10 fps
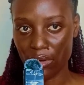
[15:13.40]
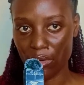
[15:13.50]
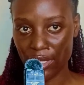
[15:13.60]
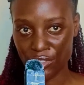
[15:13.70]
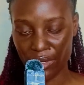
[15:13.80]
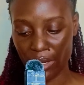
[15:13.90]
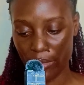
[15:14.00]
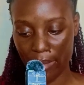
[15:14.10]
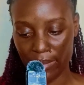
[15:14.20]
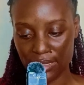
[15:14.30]
location
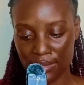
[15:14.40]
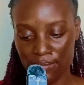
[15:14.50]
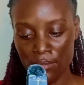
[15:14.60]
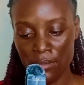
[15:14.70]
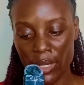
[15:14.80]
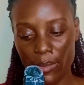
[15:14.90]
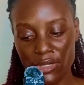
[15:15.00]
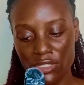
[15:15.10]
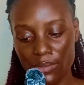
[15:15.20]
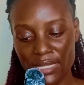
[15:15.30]
requirements.
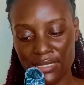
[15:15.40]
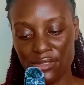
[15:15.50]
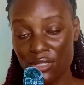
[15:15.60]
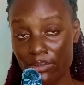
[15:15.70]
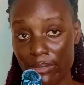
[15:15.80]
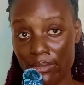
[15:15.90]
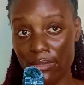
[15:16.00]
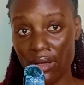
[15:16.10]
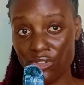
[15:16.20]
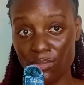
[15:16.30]
Remote job does not
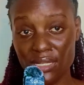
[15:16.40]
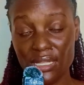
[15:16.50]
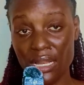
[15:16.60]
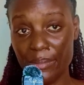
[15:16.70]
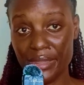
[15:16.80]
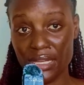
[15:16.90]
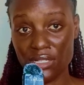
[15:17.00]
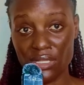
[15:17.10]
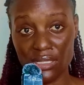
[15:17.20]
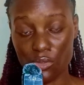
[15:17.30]
automatically mean
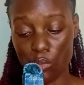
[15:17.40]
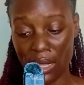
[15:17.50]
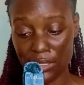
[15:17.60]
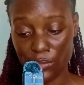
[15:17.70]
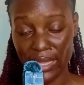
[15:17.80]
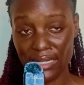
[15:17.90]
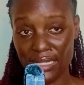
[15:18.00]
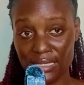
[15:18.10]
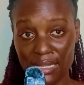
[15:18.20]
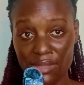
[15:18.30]
that it's worldwide.
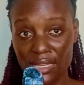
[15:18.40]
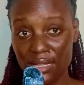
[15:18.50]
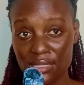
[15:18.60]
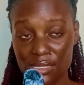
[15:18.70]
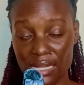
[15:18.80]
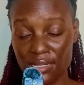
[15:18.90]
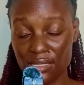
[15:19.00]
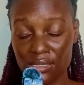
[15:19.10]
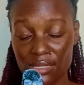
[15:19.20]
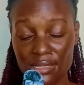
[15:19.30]

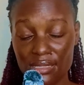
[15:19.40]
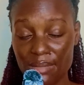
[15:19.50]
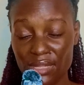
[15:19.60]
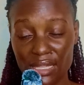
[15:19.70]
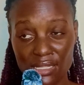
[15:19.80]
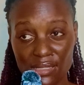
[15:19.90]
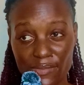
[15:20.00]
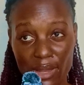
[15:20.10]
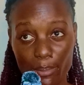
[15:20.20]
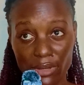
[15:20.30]
This is something that's
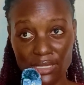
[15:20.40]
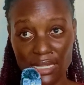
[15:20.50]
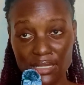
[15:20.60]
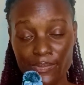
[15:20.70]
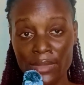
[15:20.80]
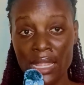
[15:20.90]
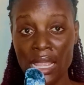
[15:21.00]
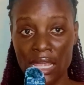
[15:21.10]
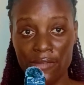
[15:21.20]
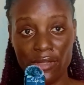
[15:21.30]
very important
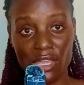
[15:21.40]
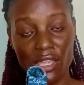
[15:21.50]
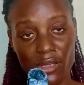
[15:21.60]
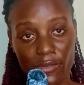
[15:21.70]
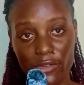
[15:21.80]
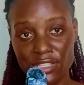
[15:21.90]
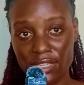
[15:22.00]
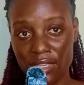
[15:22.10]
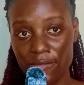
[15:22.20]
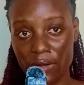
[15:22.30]
if you're
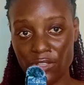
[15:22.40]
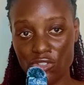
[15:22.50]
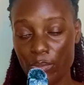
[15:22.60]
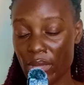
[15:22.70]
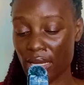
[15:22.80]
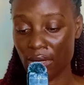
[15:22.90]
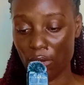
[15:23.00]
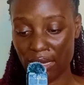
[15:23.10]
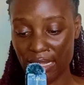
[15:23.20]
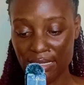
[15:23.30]
checking for a job in
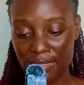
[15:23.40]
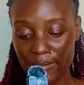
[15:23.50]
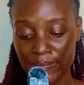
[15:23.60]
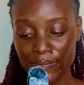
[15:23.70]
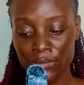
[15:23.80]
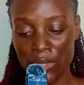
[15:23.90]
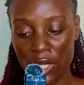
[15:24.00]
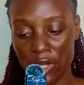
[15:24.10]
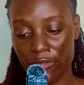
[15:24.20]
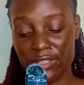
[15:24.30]
on LinkedIn,
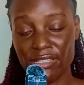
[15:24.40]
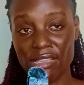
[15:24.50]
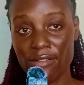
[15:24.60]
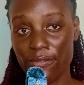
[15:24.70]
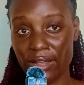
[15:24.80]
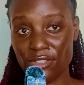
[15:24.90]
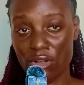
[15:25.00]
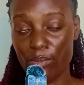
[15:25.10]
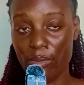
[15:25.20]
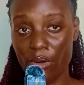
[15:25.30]
or if you're checking for a
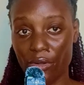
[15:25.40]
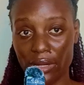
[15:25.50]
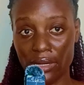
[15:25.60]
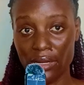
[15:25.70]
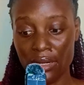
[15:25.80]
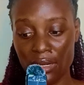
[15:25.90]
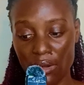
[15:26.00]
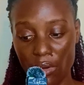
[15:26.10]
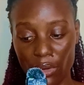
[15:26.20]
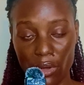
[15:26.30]
job on
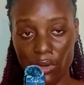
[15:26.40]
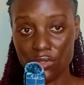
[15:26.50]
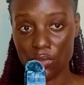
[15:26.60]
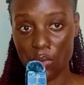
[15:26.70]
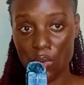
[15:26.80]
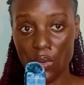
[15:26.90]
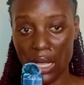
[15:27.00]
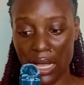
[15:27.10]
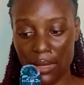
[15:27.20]
also